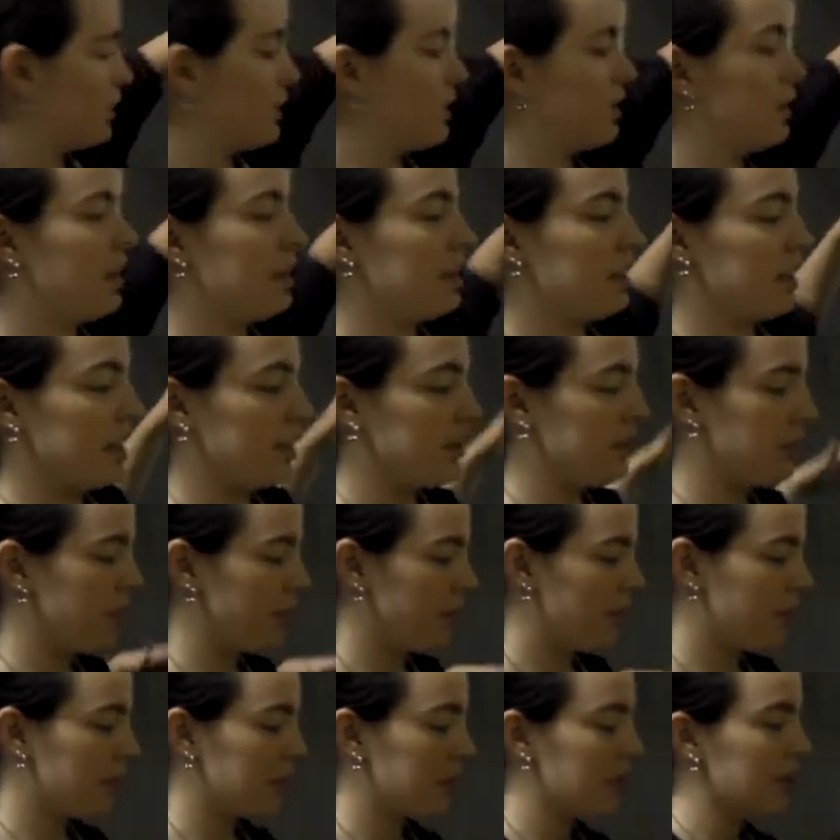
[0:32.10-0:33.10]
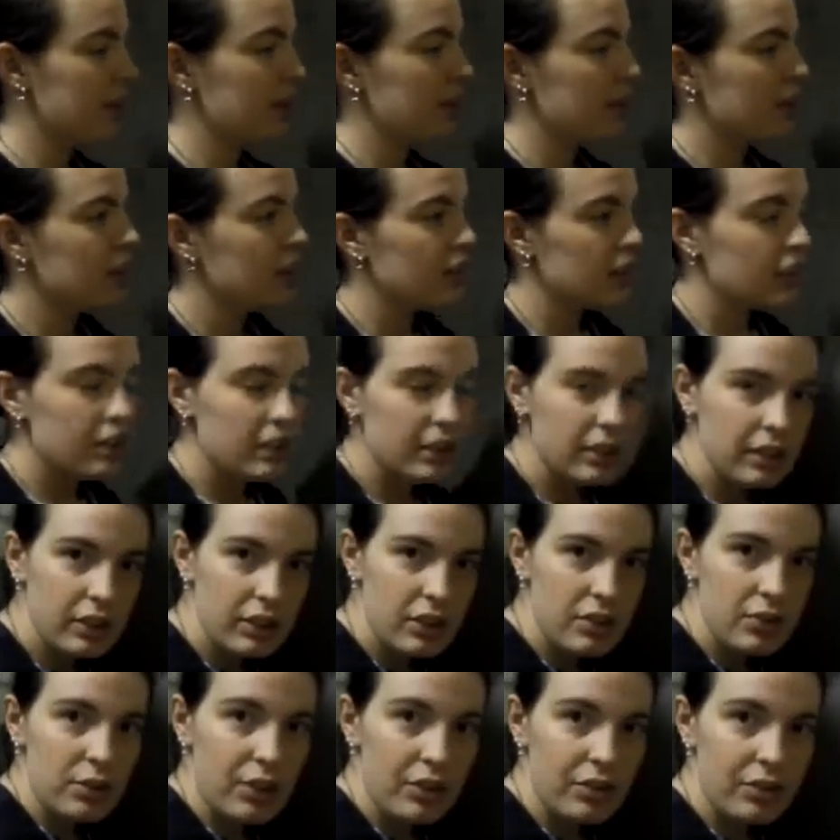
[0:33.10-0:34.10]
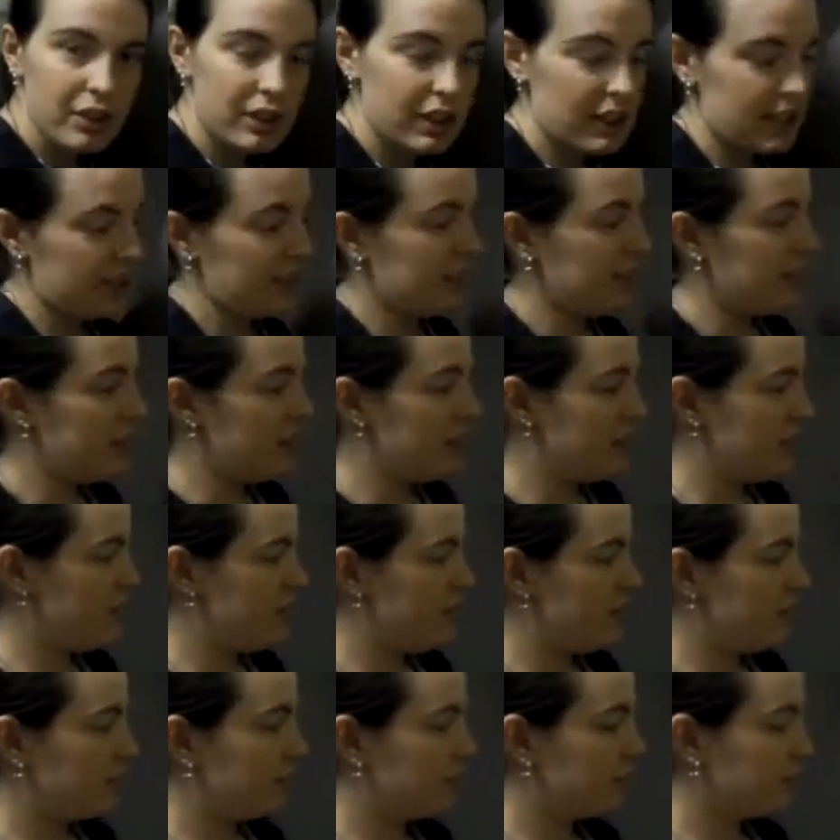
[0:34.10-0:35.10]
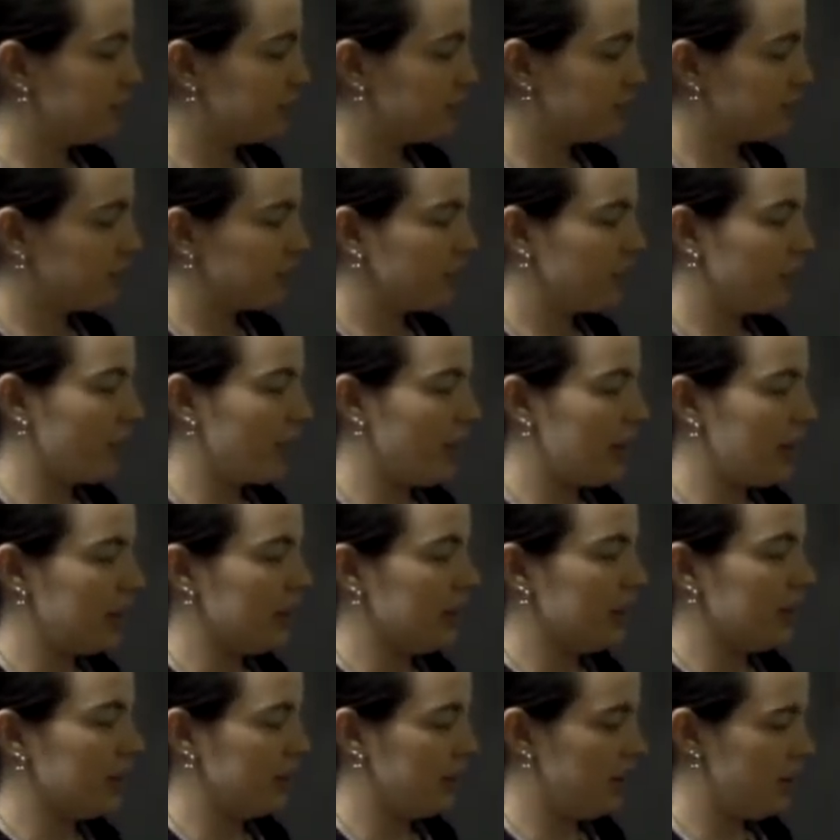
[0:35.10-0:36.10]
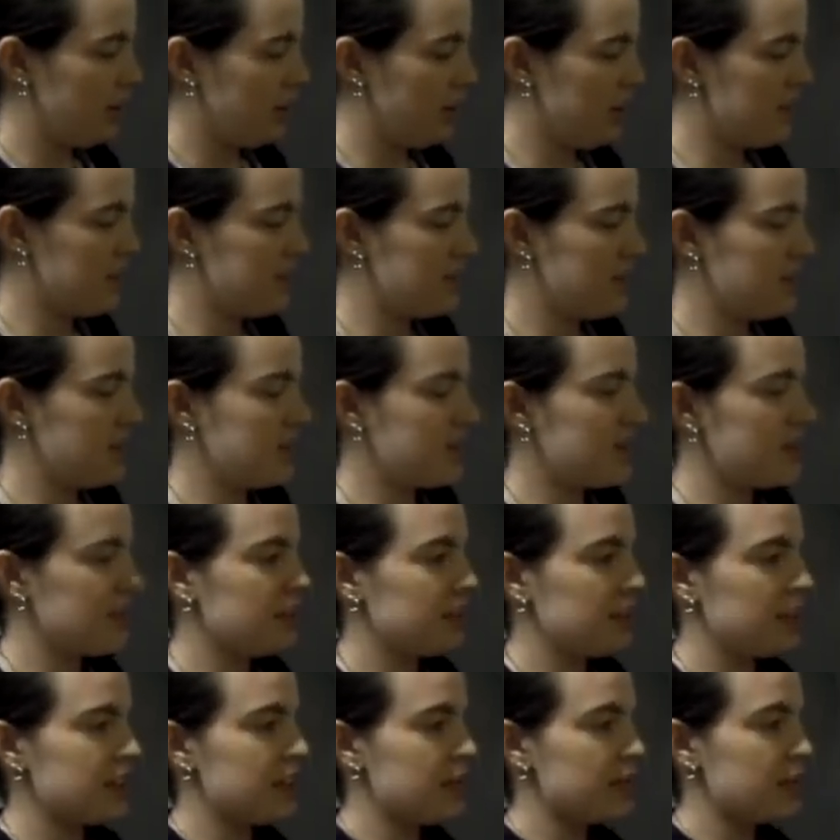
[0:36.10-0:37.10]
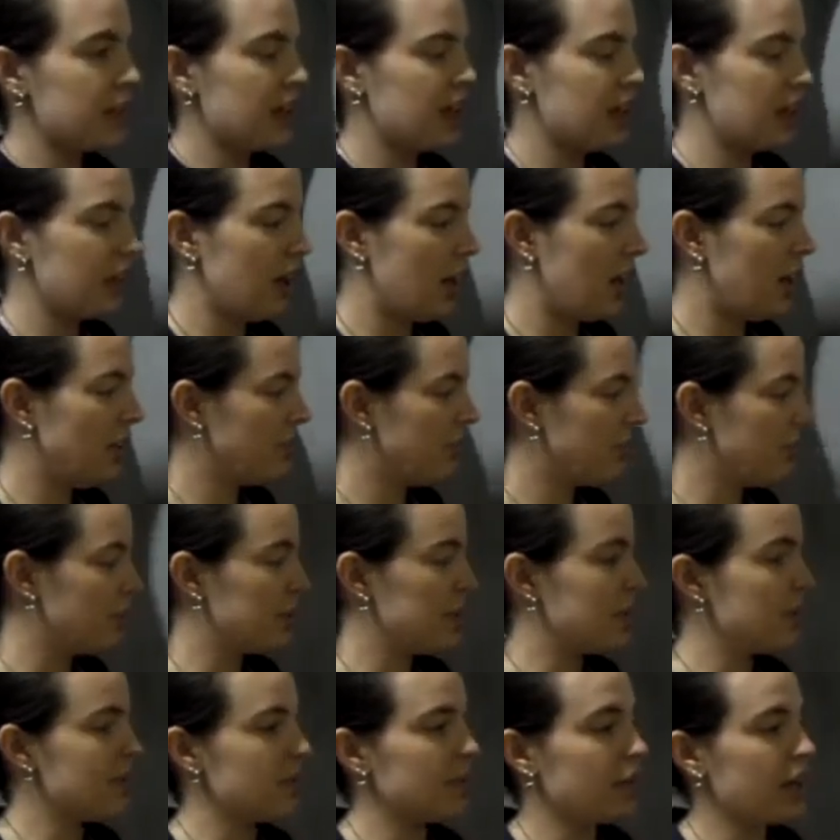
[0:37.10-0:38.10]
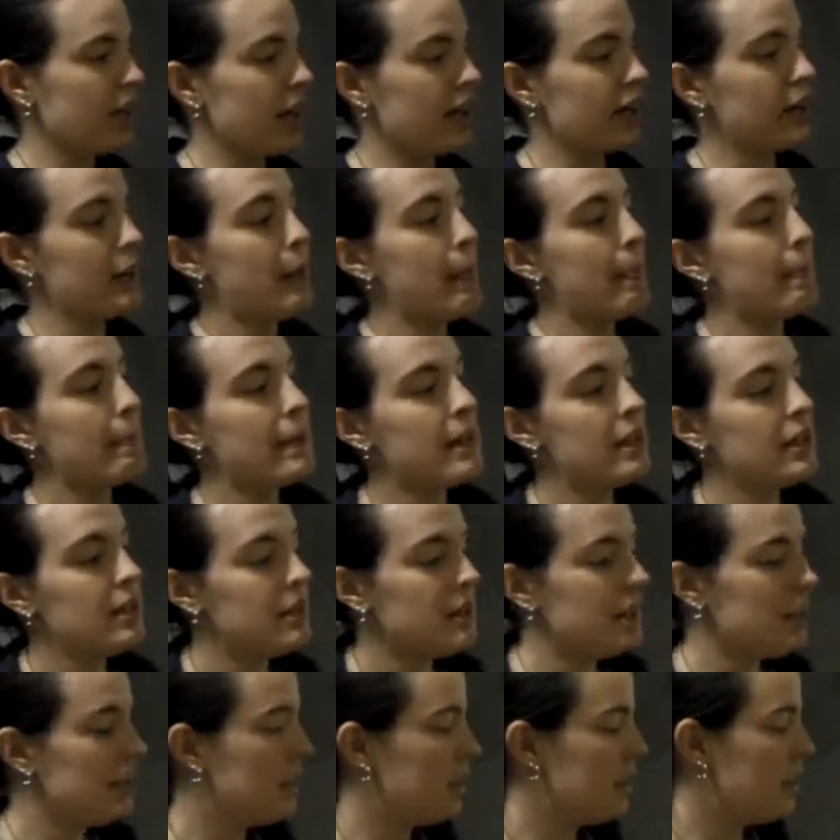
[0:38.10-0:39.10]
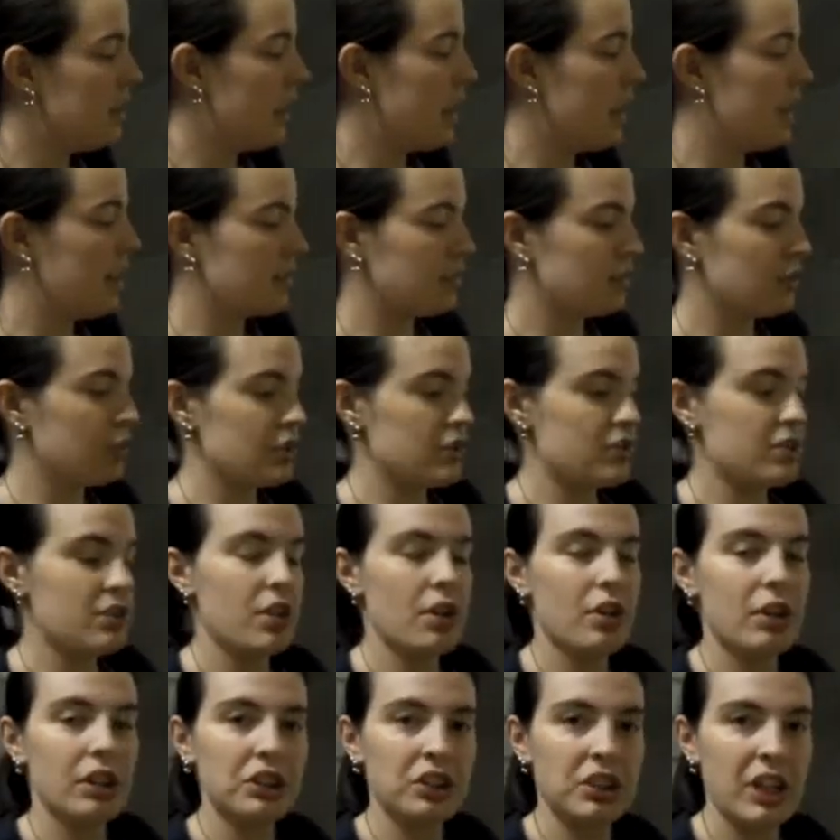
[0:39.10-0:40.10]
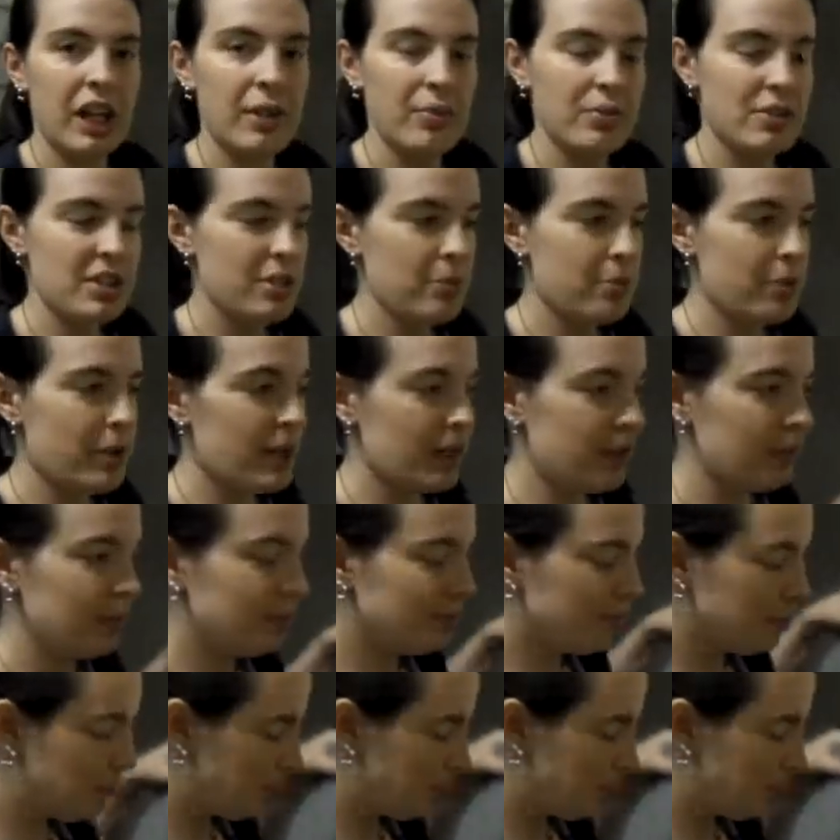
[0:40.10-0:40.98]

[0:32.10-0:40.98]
it cut out, it looks roughly like this. And these still need to be cut off, but that's okay. And of course, you know, I shaped it a bit.